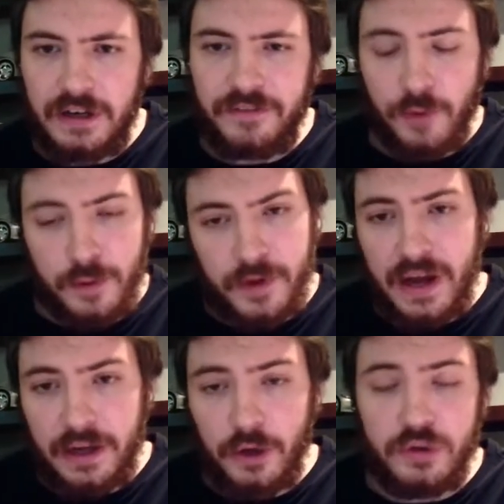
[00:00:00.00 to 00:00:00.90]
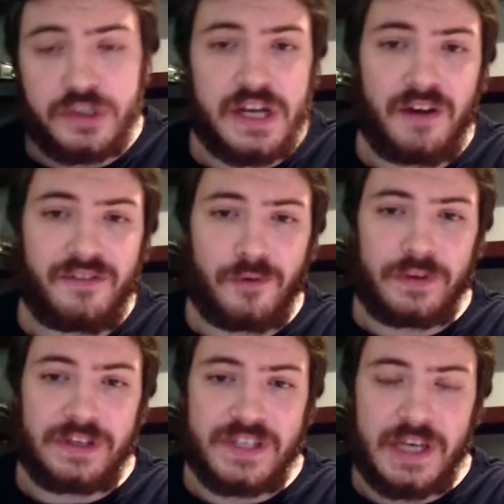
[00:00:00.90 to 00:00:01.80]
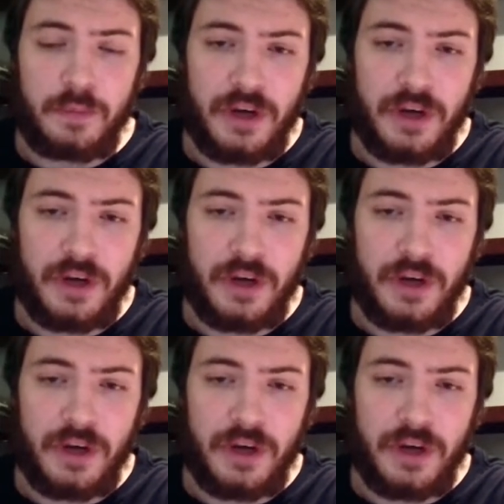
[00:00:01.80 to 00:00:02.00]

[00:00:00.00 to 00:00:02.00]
former head coach now for the St.